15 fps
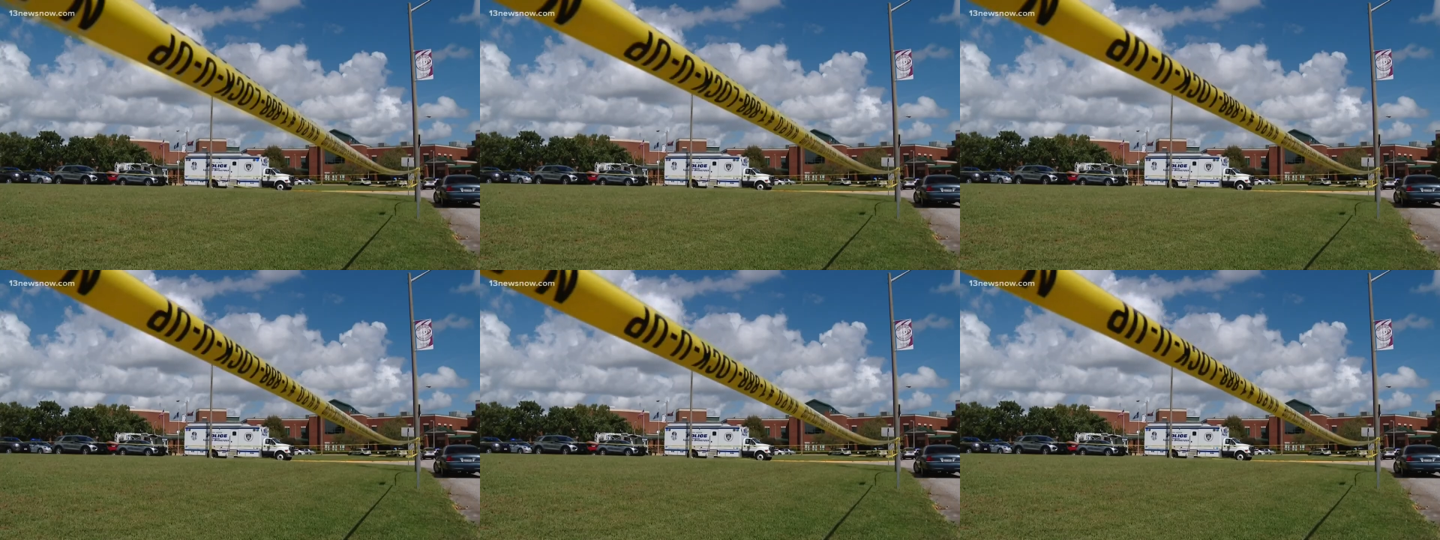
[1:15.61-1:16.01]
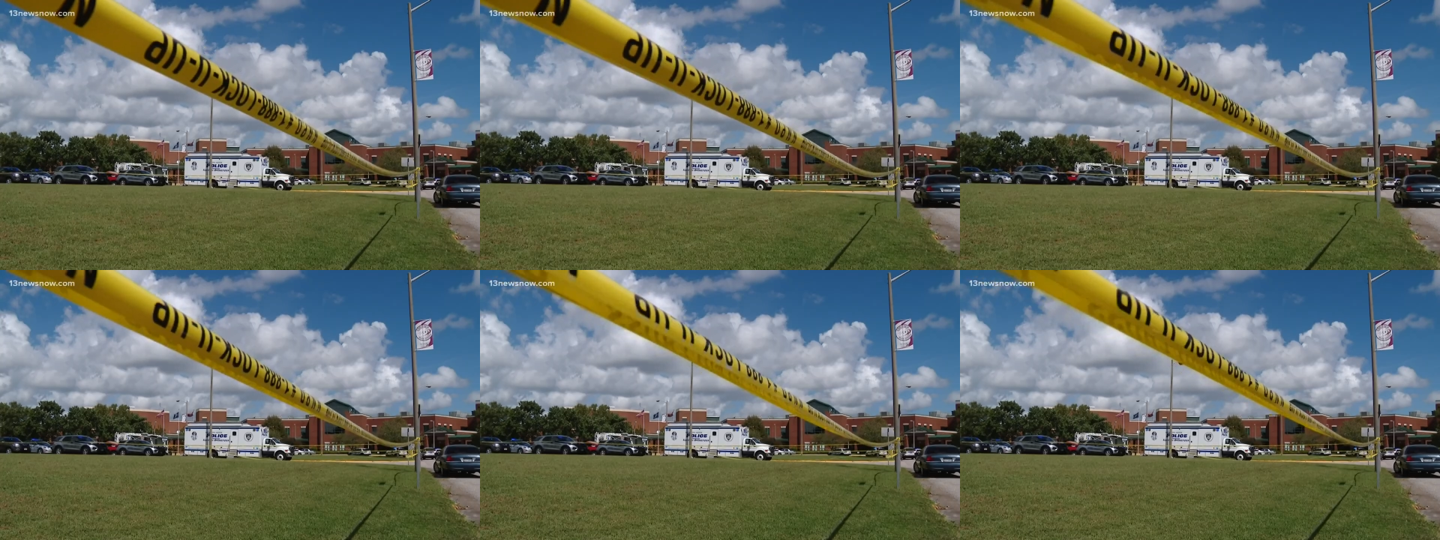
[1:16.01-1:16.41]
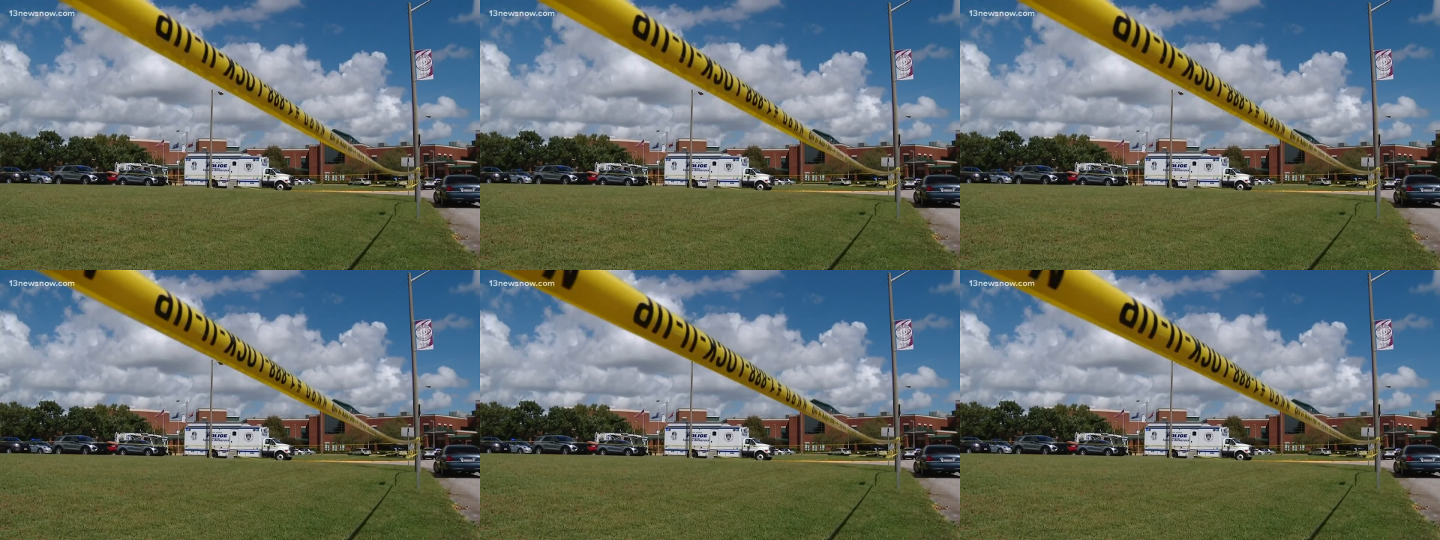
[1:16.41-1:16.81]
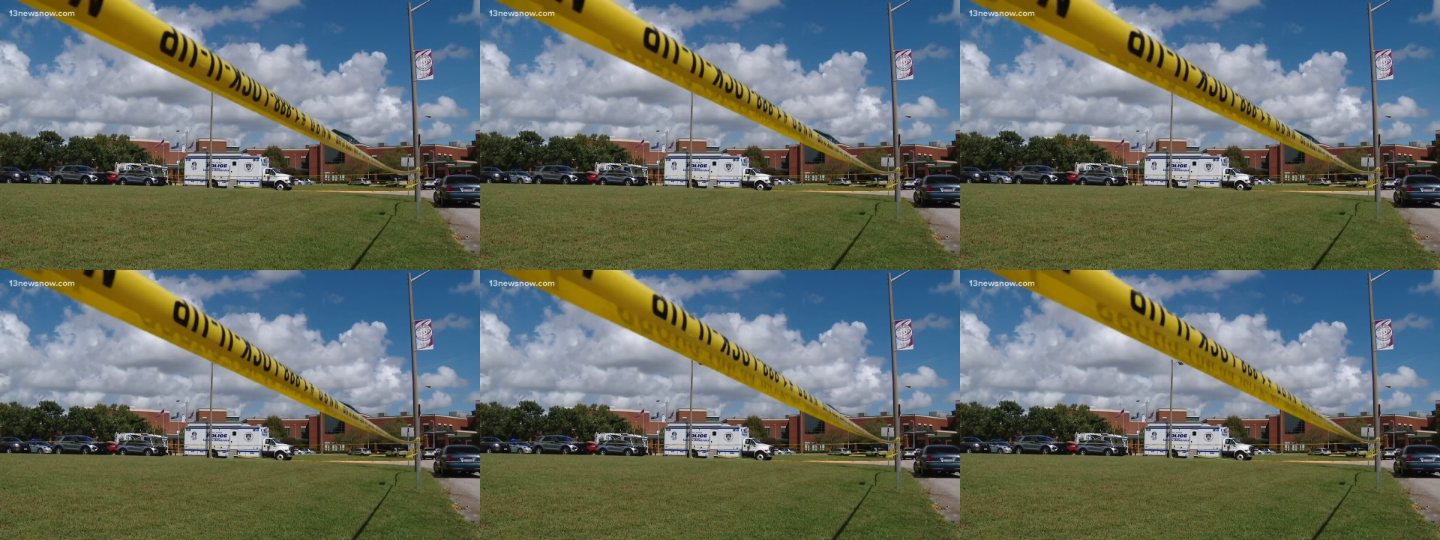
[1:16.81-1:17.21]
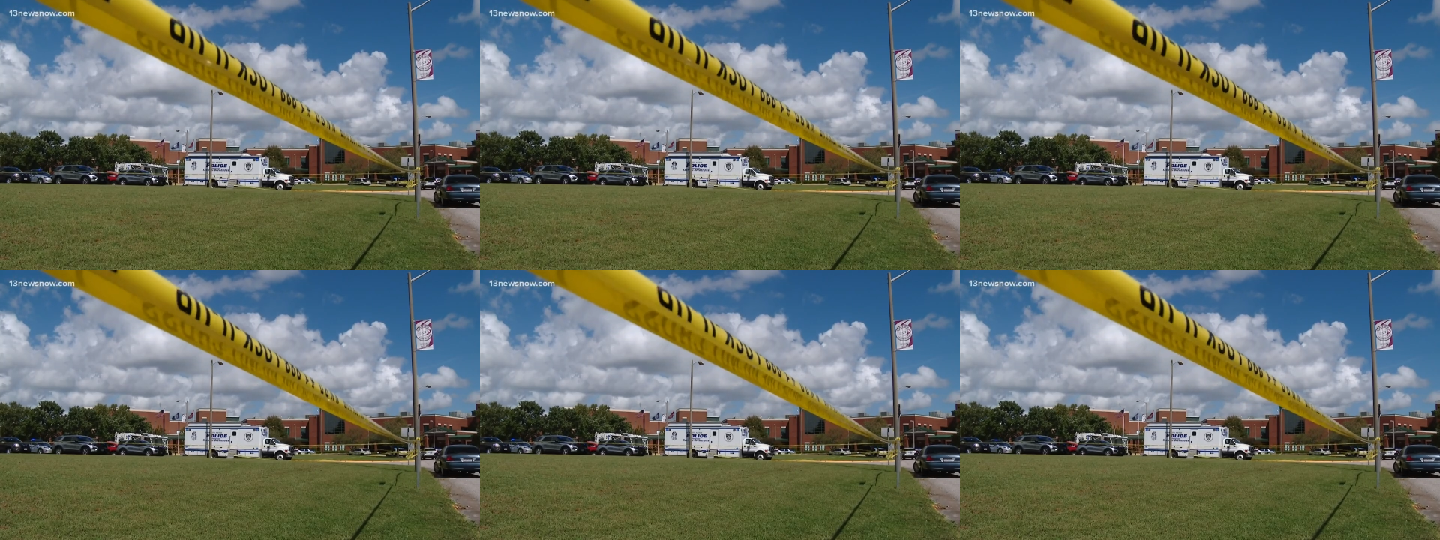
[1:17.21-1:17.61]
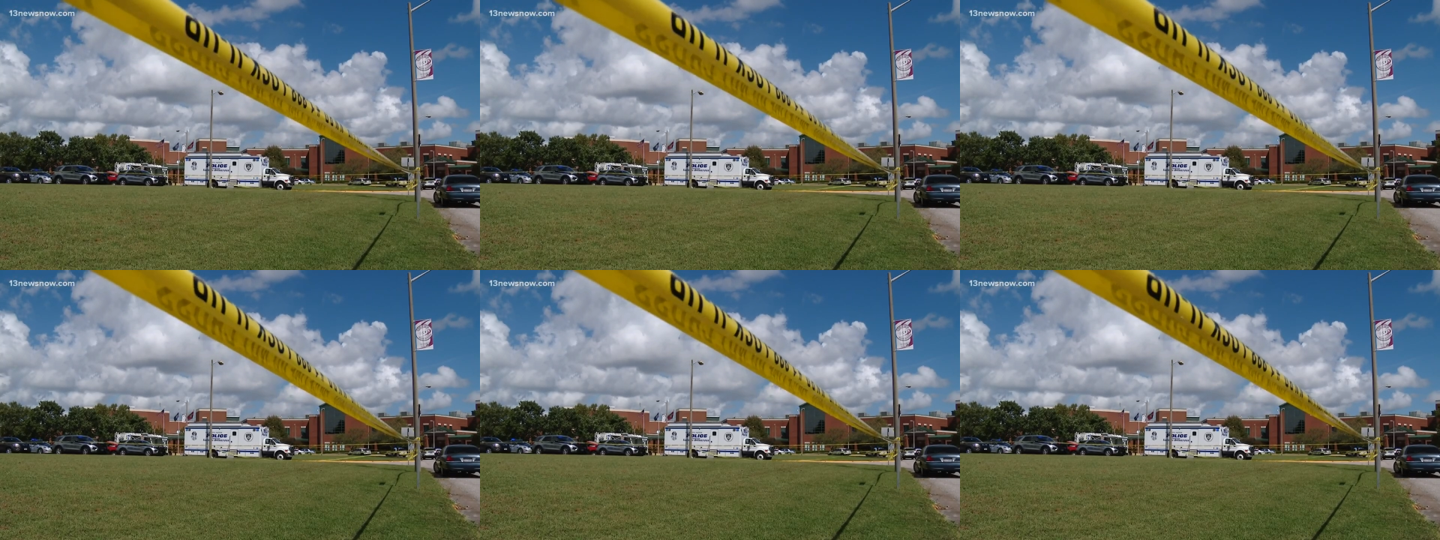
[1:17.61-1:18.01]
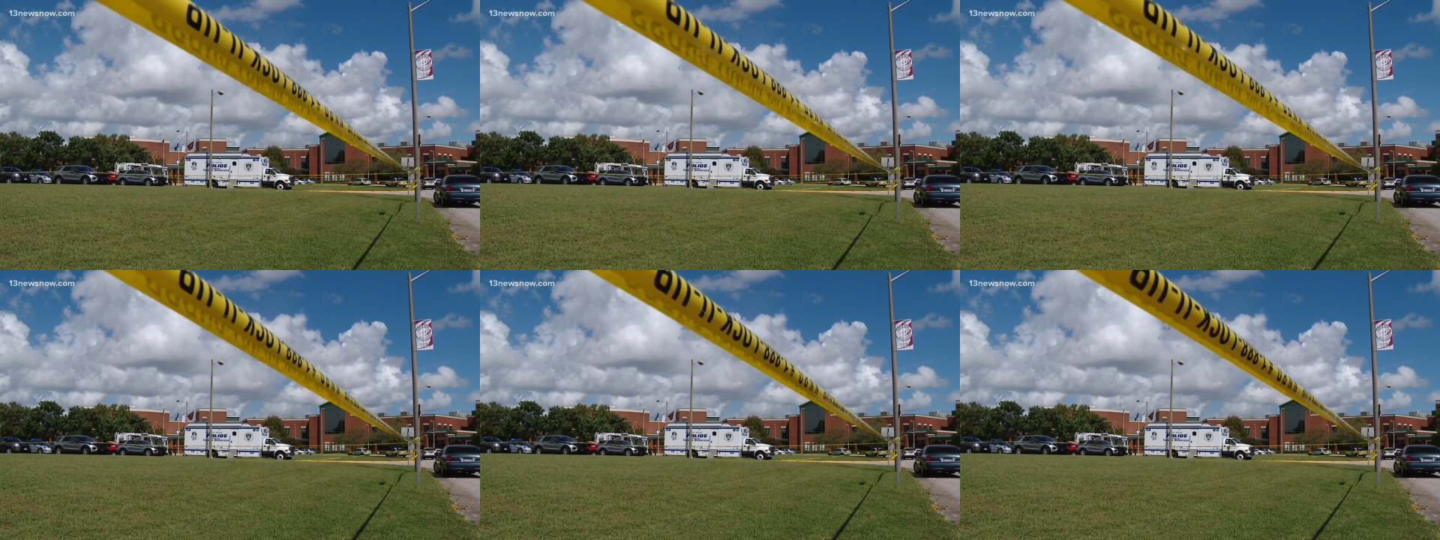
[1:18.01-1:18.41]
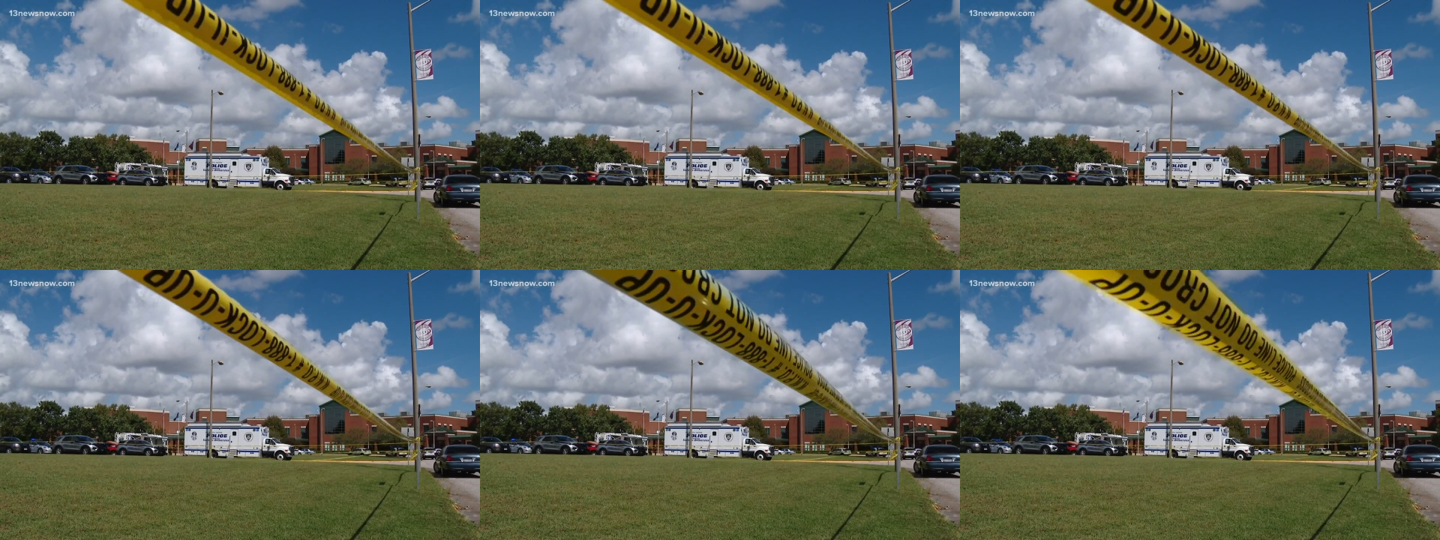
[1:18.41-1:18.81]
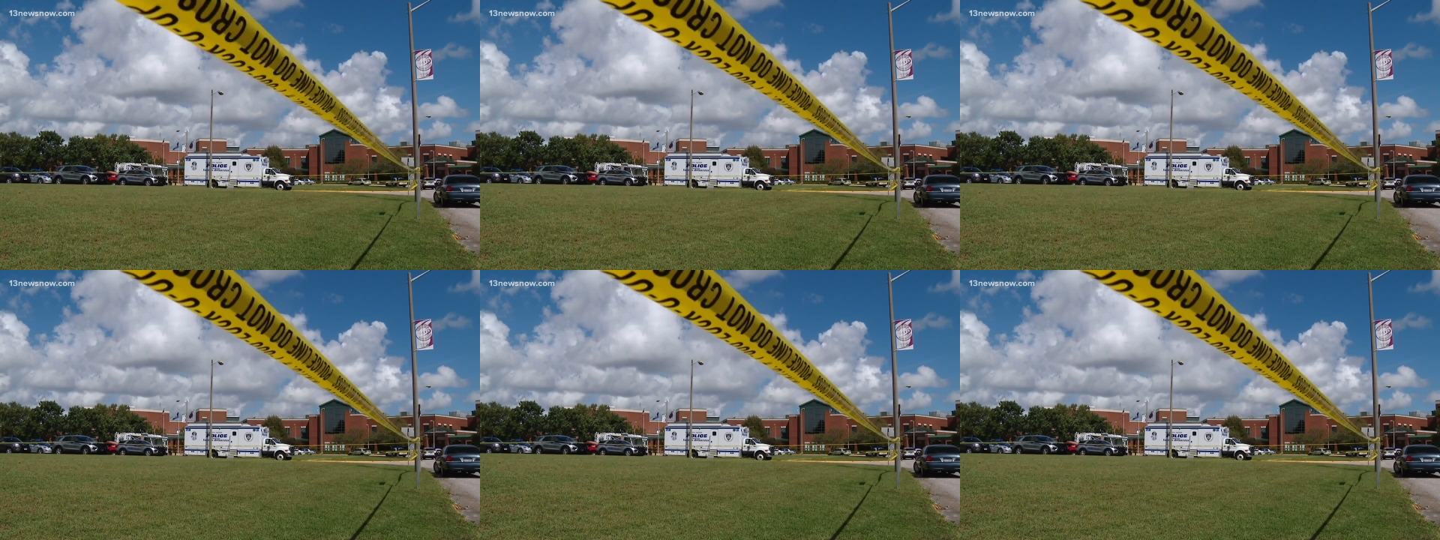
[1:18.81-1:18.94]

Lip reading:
(no speaker visible)